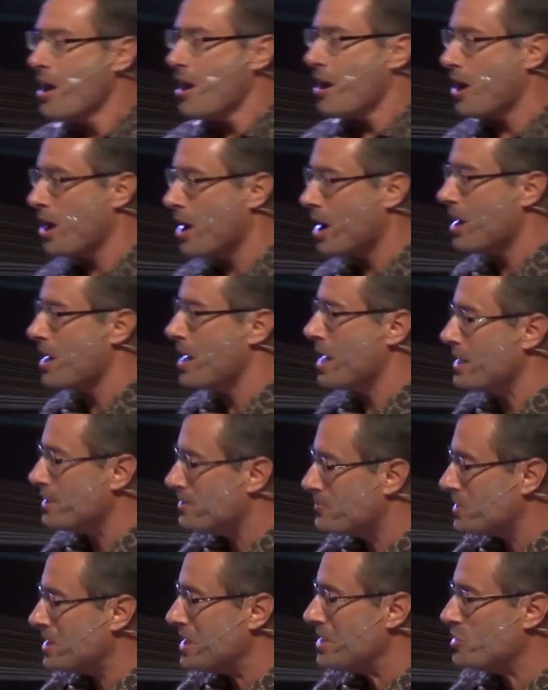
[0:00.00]

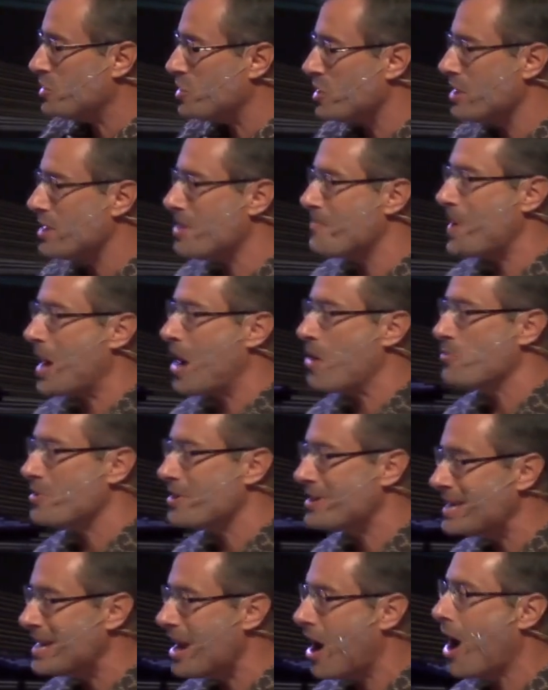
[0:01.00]
and teaching
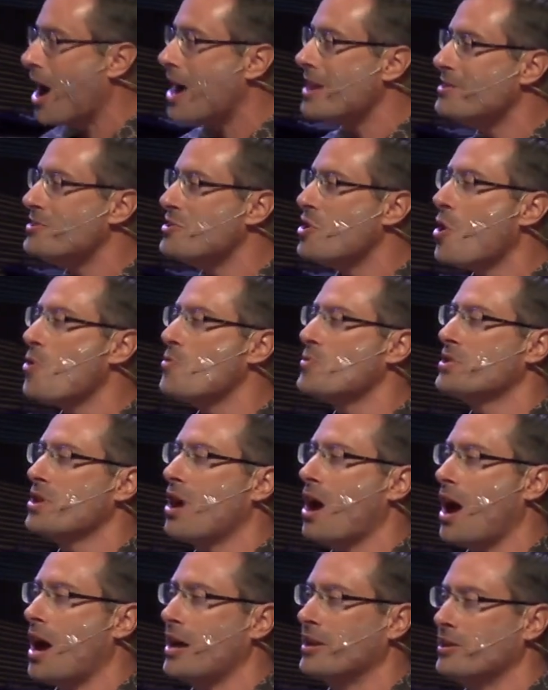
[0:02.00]
about the unknown
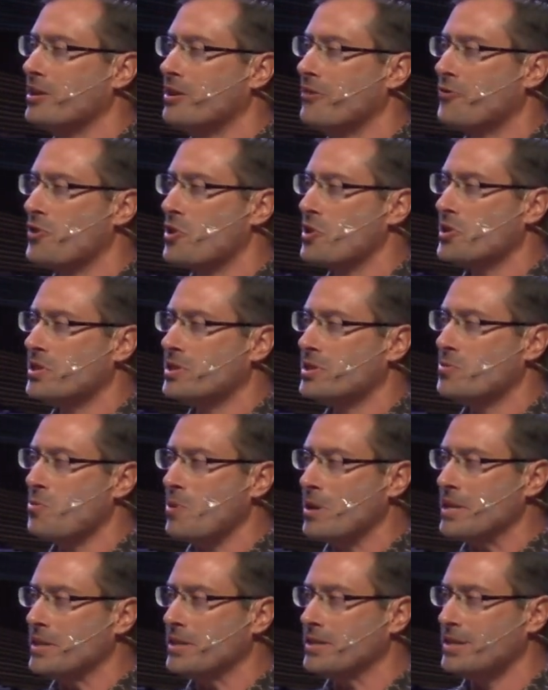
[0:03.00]
God. And in verse
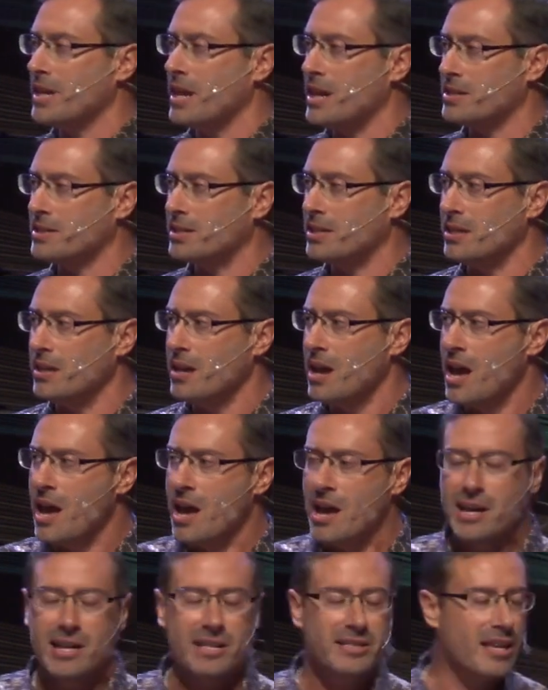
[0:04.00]
26, he
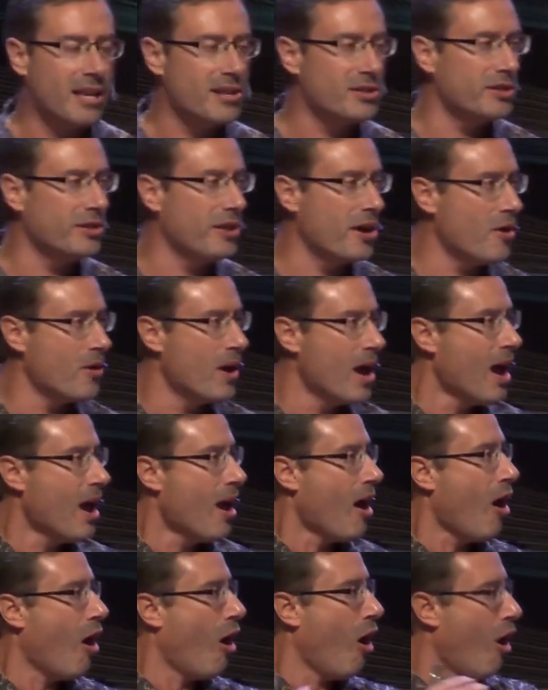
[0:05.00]
says, you know,
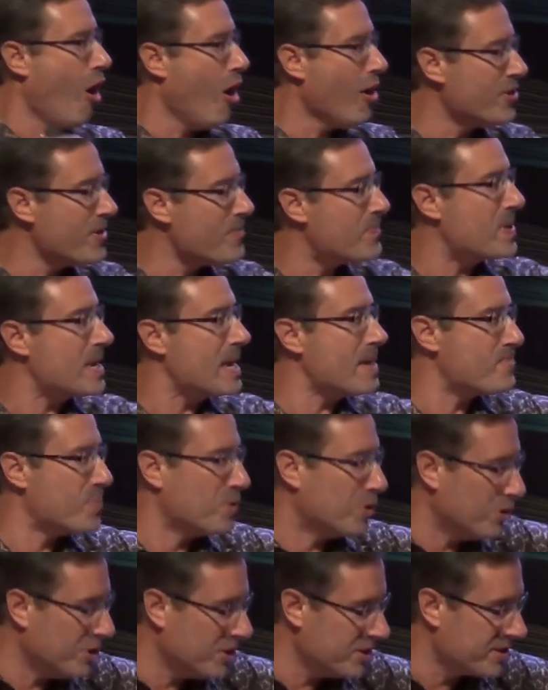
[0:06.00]
all the
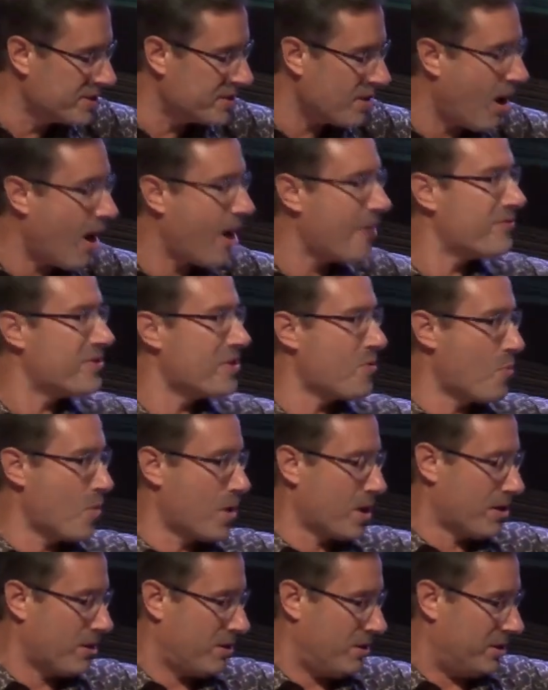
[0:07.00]
peoples of the
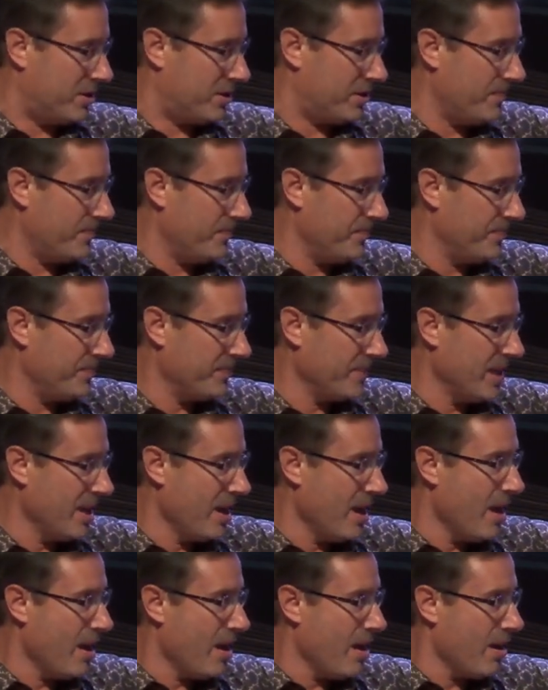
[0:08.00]
world,
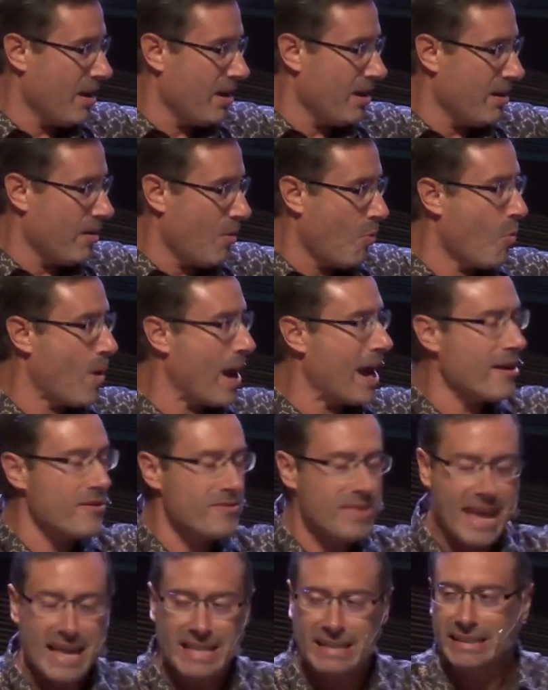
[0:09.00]
where
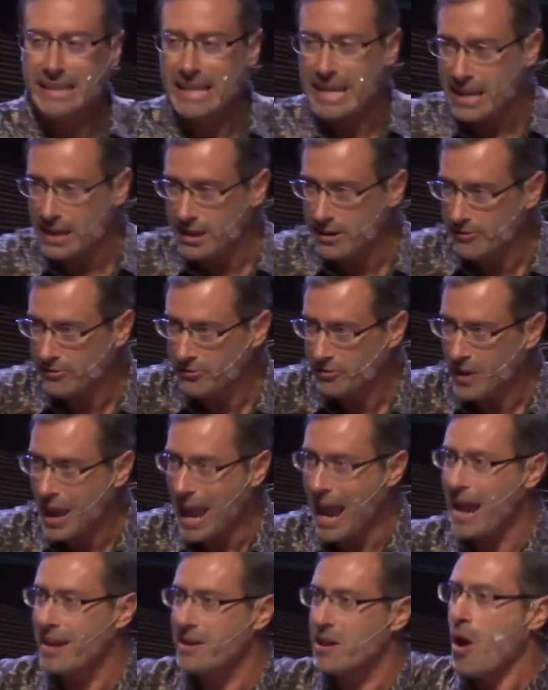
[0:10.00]
they live
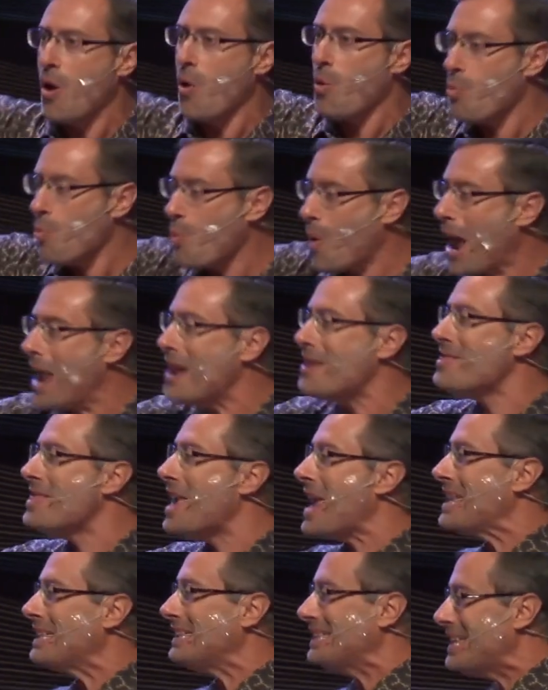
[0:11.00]
and when
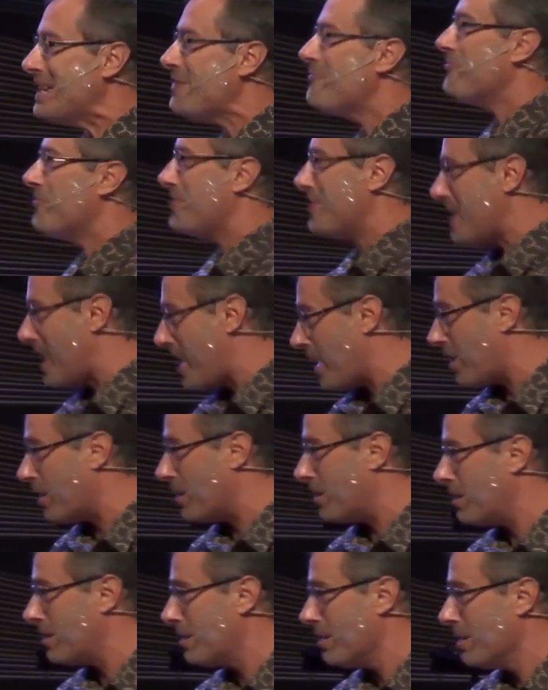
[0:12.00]
they live
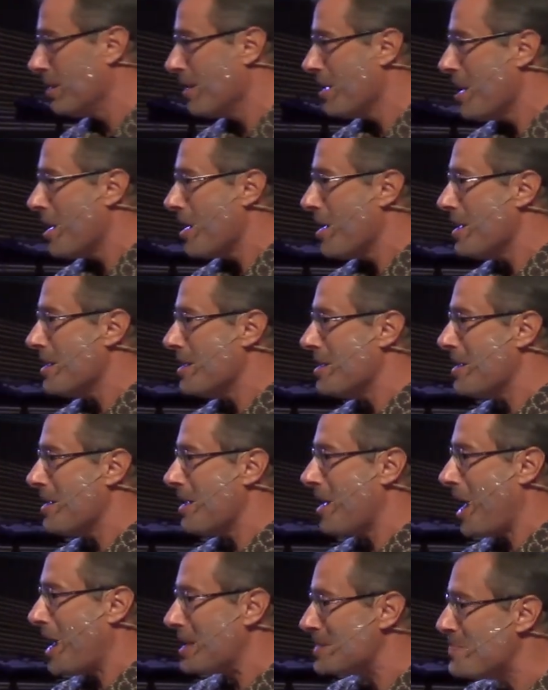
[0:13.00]
there
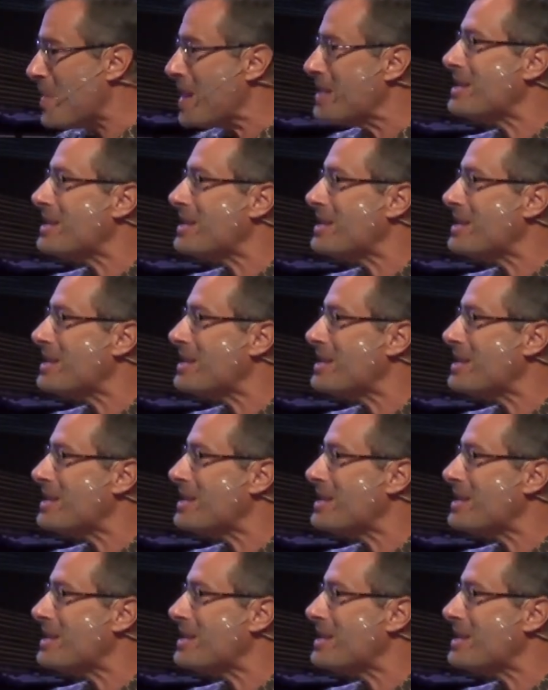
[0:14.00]
has been